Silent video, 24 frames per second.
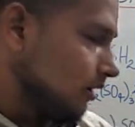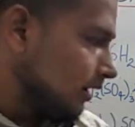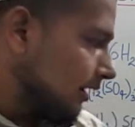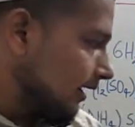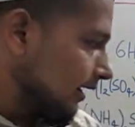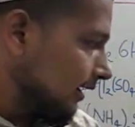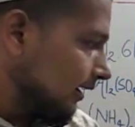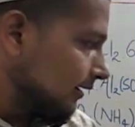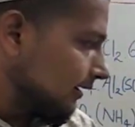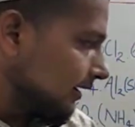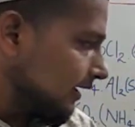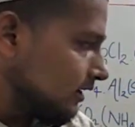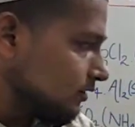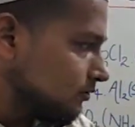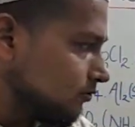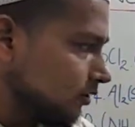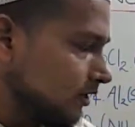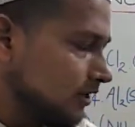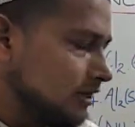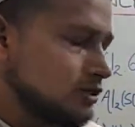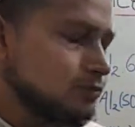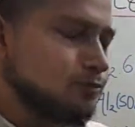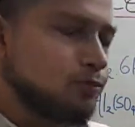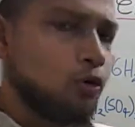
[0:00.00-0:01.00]
And as
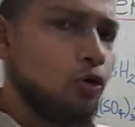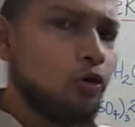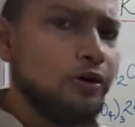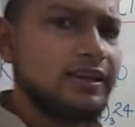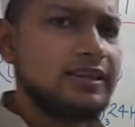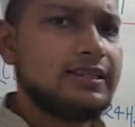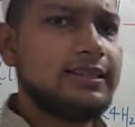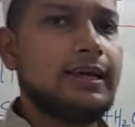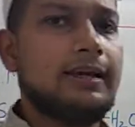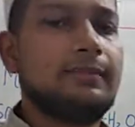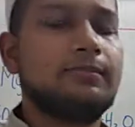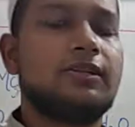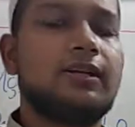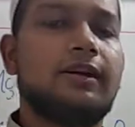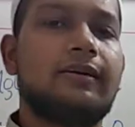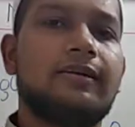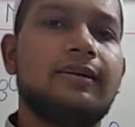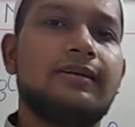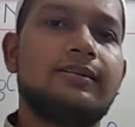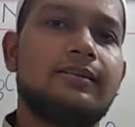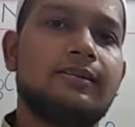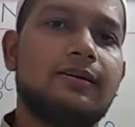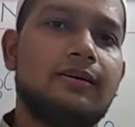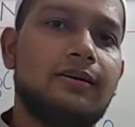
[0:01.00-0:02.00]
far as board exams are
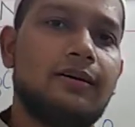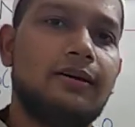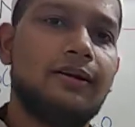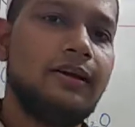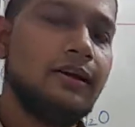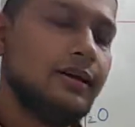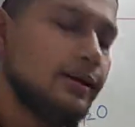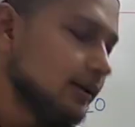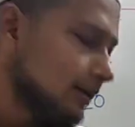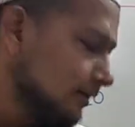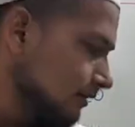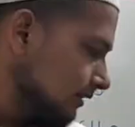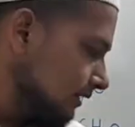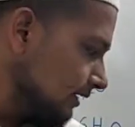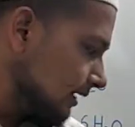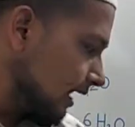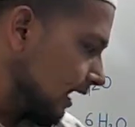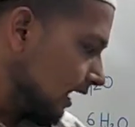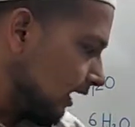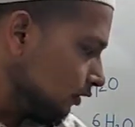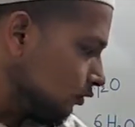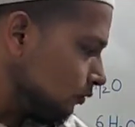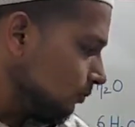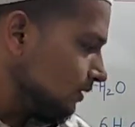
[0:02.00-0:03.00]
concerned, the
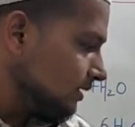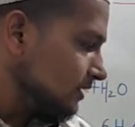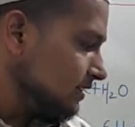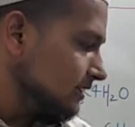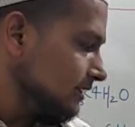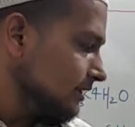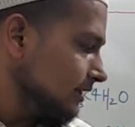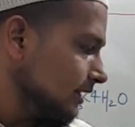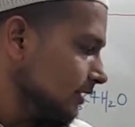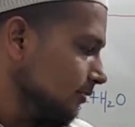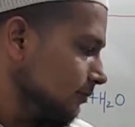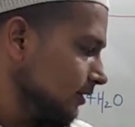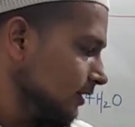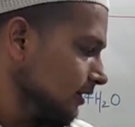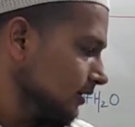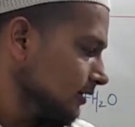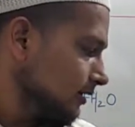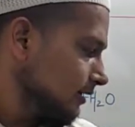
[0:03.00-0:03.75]
IUPAC naming